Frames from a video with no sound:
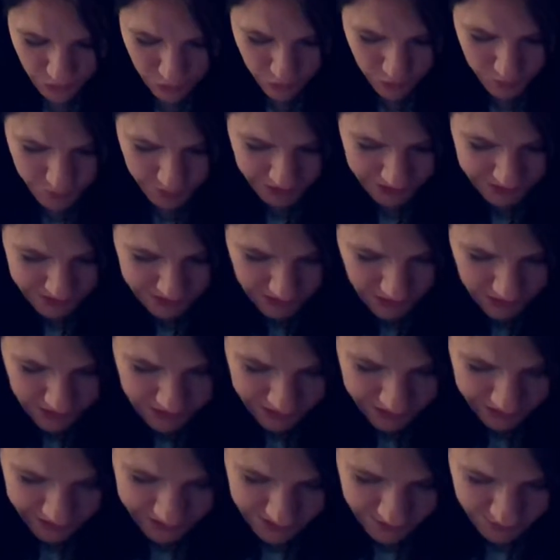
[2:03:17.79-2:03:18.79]
Three bucks. All
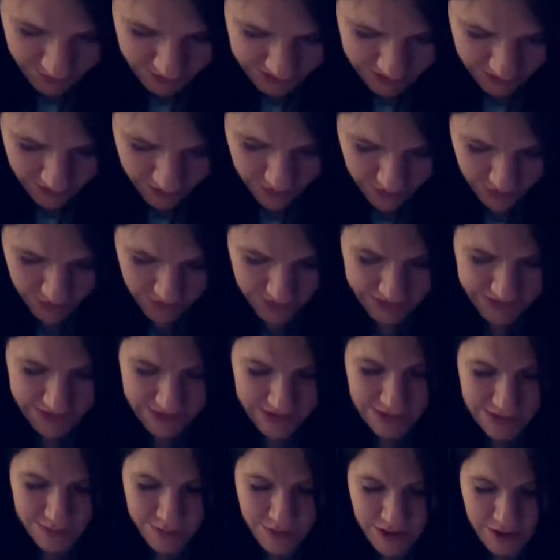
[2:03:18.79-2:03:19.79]
right, let's muscle through the rest
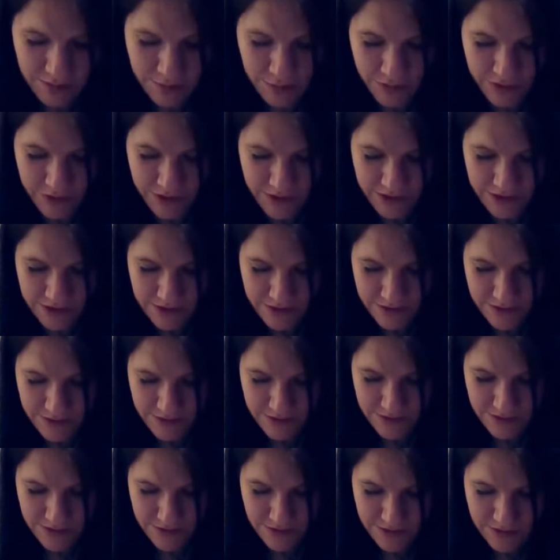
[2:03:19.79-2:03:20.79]
of this bad boy.
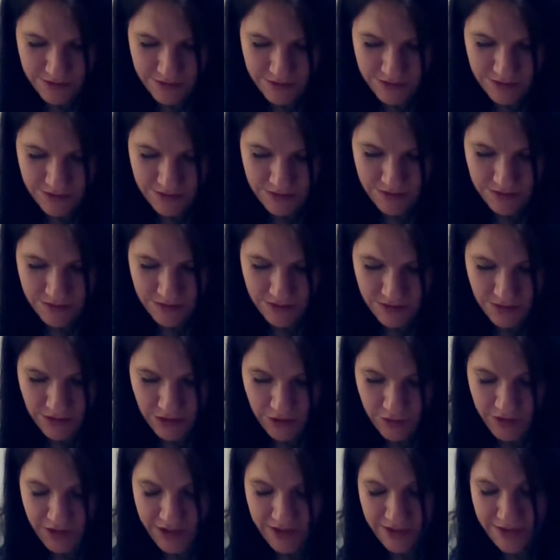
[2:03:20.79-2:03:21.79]

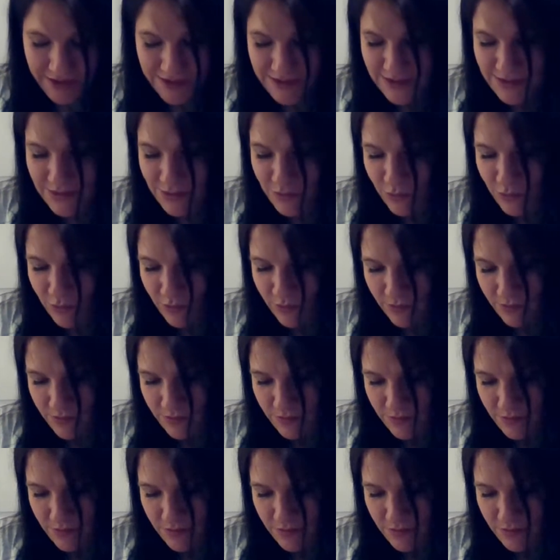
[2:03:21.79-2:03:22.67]
Okay, this is cool.